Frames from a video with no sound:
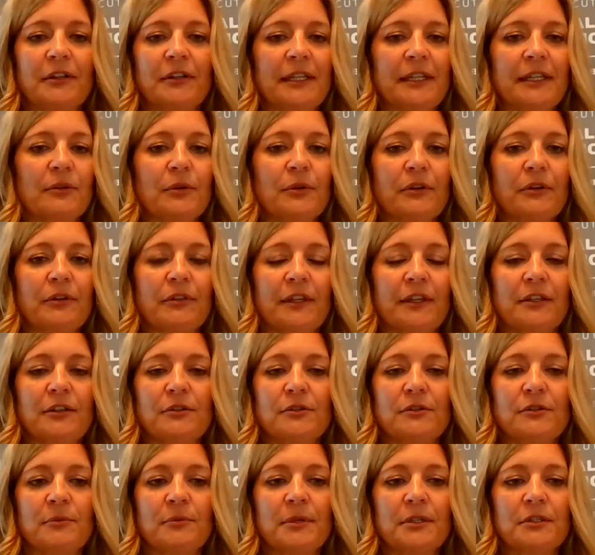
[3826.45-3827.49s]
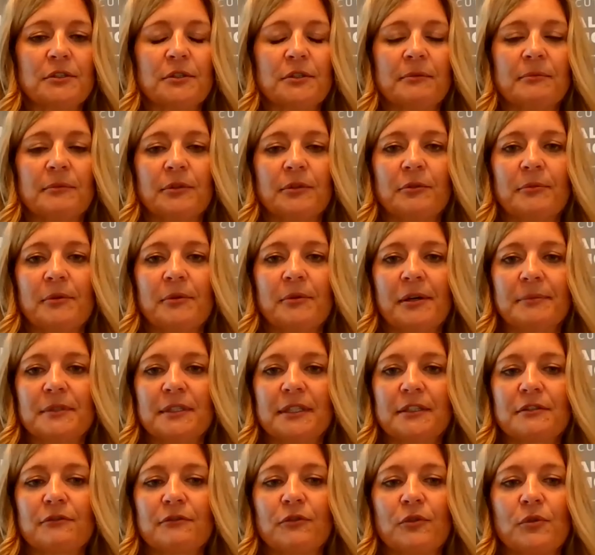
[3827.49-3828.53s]
And Igor, thank you so much, and
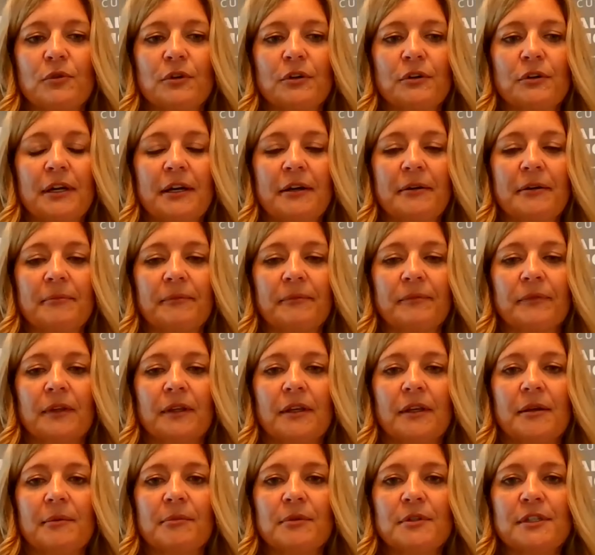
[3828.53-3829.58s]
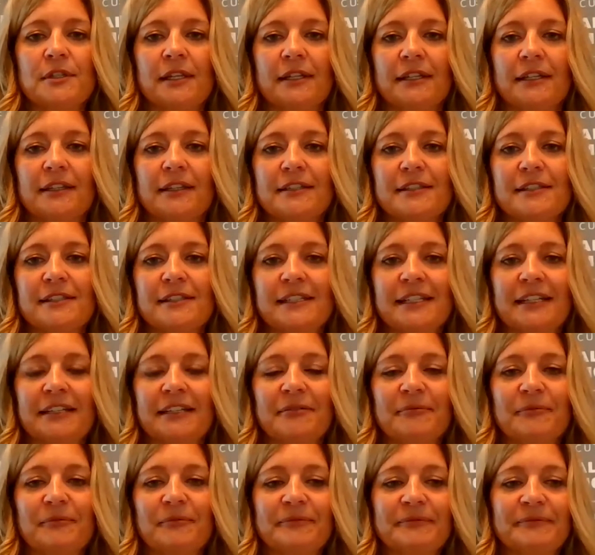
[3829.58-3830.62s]
BloomOptix for presenting this
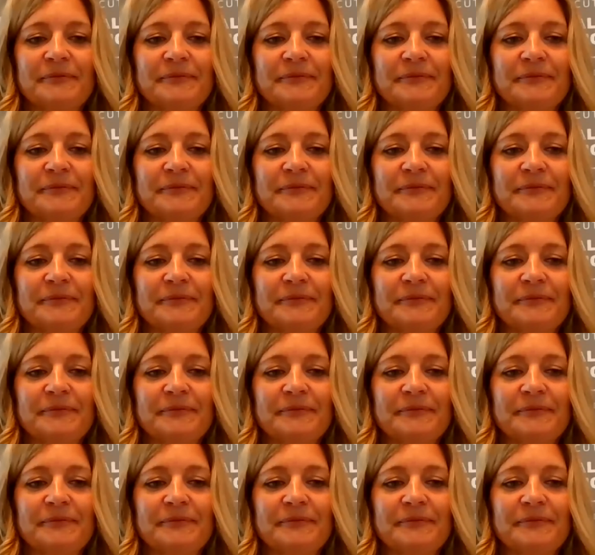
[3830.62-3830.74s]
today.